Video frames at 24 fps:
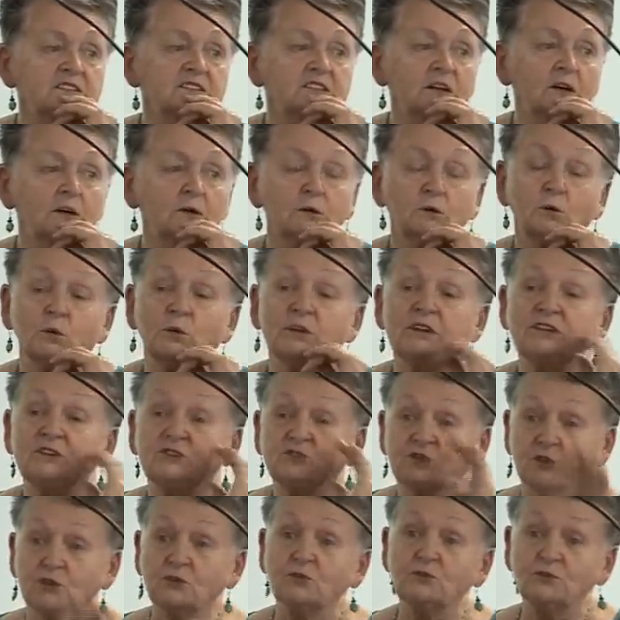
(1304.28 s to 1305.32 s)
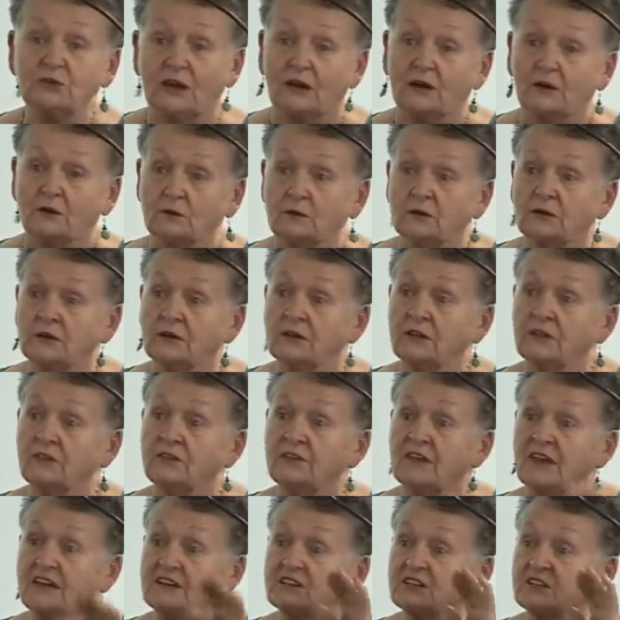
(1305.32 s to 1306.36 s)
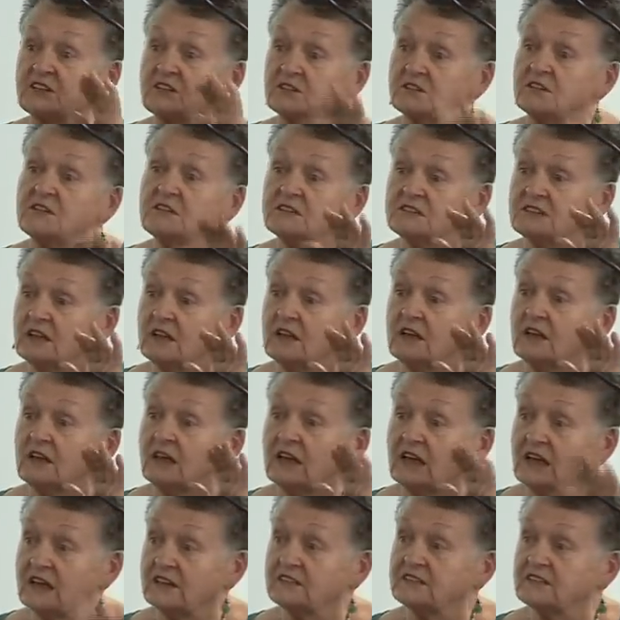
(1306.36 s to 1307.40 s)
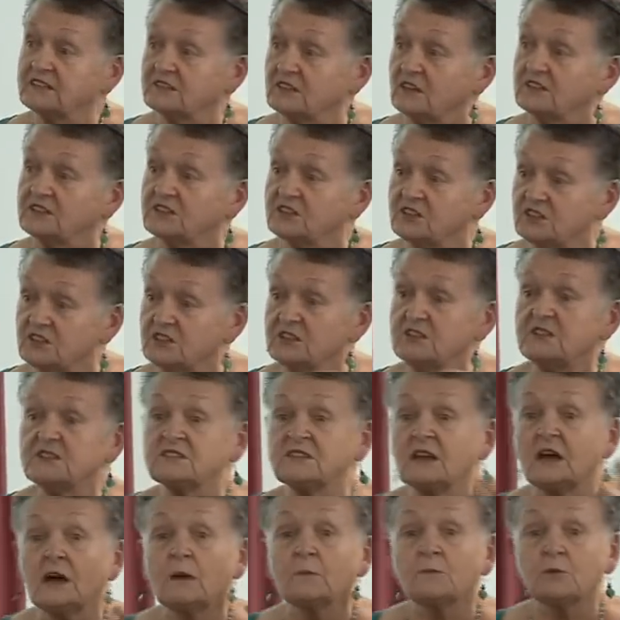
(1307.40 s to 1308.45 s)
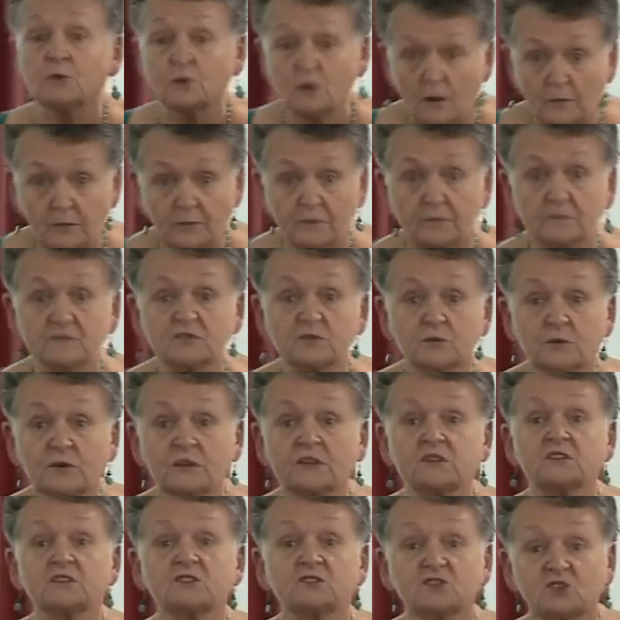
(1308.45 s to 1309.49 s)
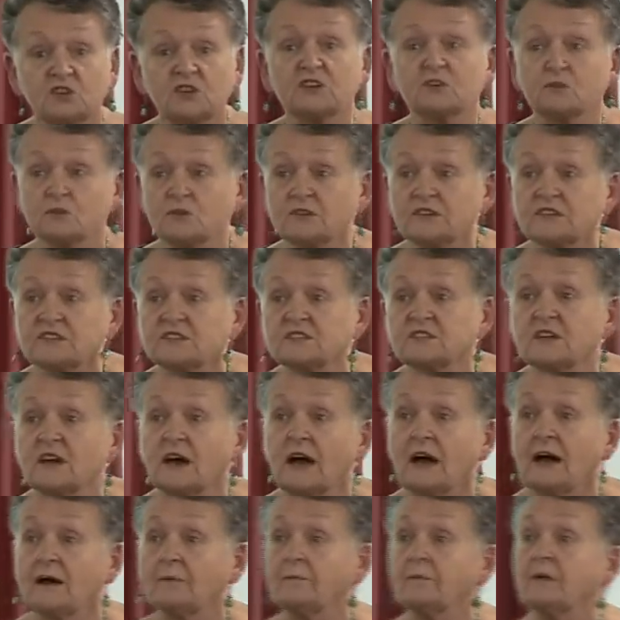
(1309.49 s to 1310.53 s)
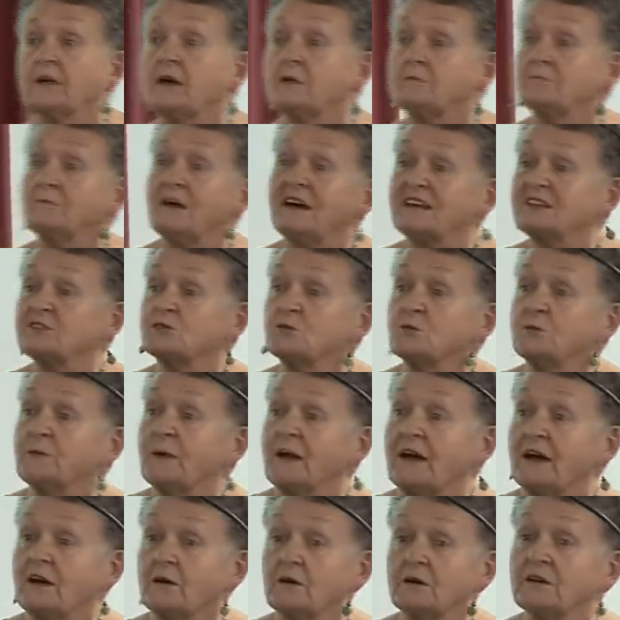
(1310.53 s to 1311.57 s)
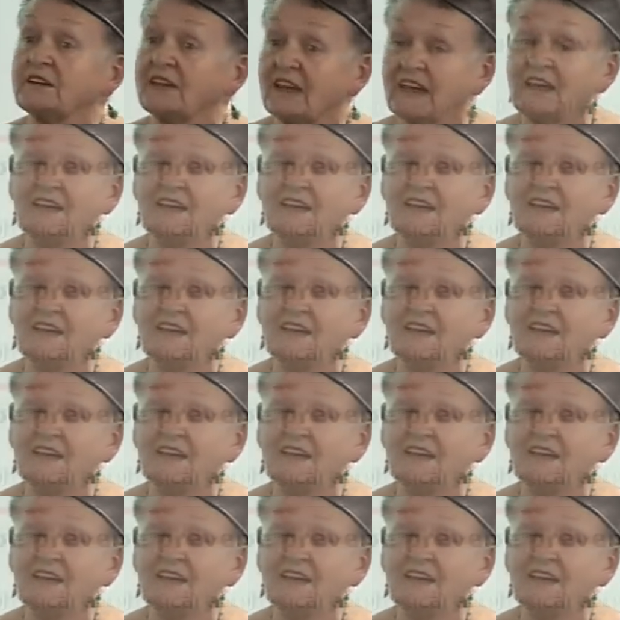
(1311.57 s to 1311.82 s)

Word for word: So we do know that these exercises, these problems with the decreased um, muscle power